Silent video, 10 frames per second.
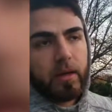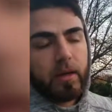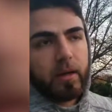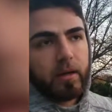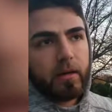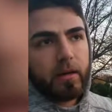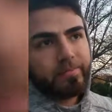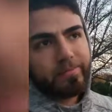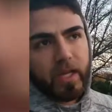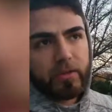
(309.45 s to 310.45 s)

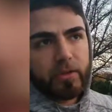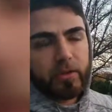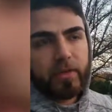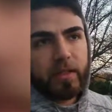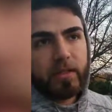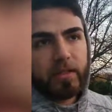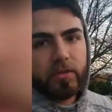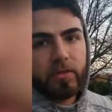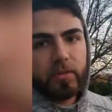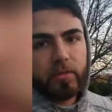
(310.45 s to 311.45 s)
Not sure if it needs a
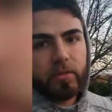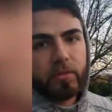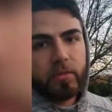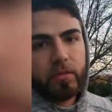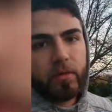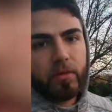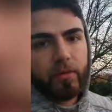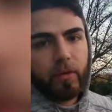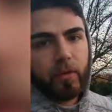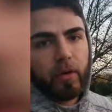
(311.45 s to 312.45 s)
tune, you know,
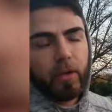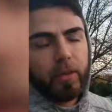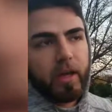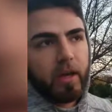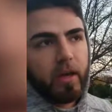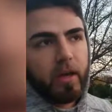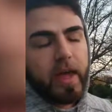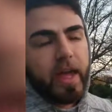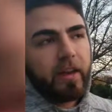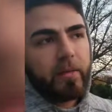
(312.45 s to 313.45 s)
for all the
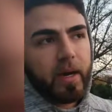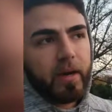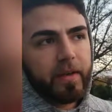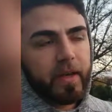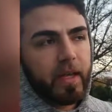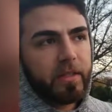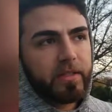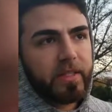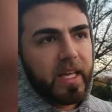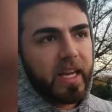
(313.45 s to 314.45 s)
air
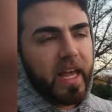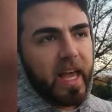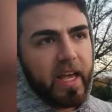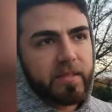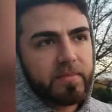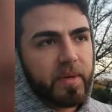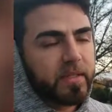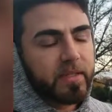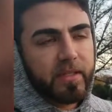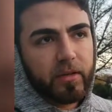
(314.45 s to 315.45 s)
modifications that it has, but
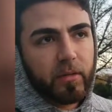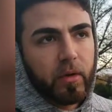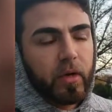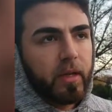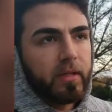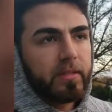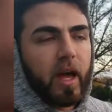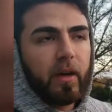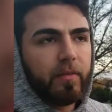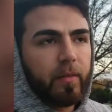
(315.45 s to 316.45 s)
still
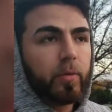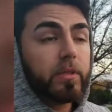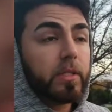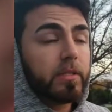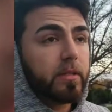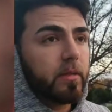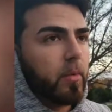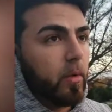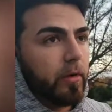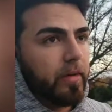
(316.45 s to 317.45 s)
stock fuel system,
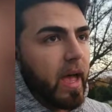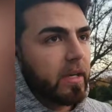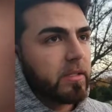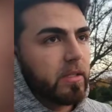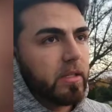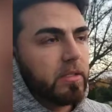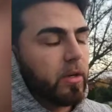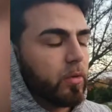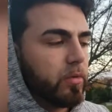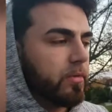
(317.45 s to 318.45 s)
or if it actually needs an
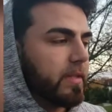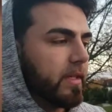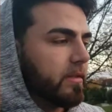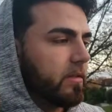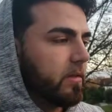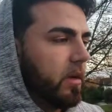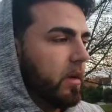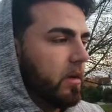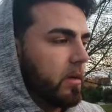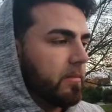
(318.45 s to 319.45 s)
O2 sensor.
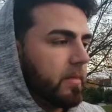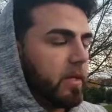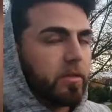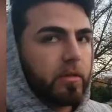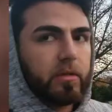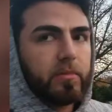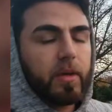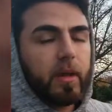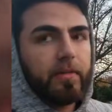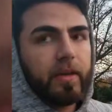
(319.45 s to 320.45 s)
I'm not sure,
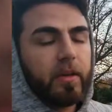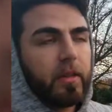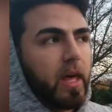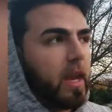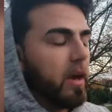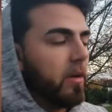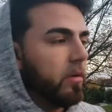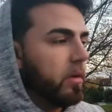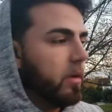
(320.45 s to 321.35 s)
but I figured that out.